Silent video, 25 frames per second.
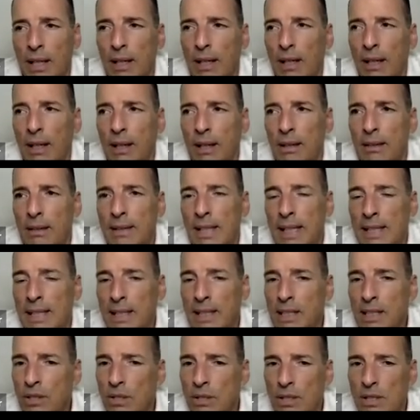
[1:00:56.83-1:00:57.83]
They
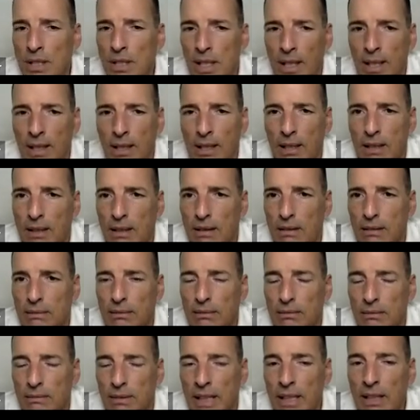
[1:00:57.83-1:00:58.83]
need to take
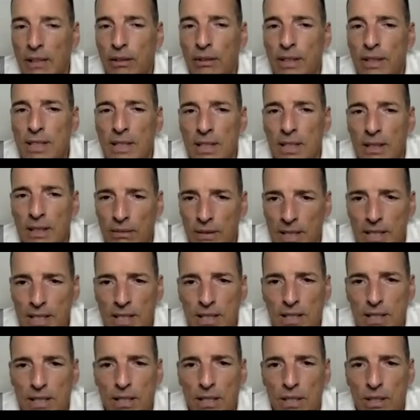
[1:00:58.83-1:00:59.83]
increasing
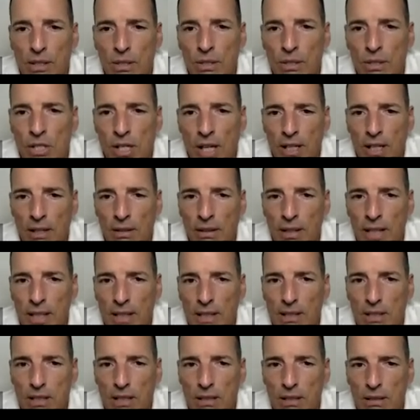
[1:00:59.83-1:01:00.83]
risks to
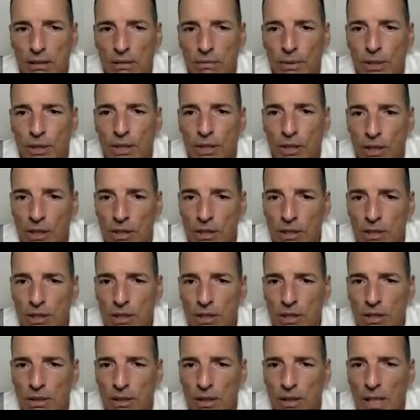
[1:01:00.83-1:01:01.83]
generate
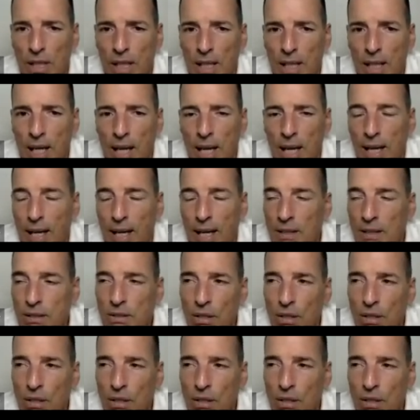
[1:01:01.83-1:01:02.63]
returns. And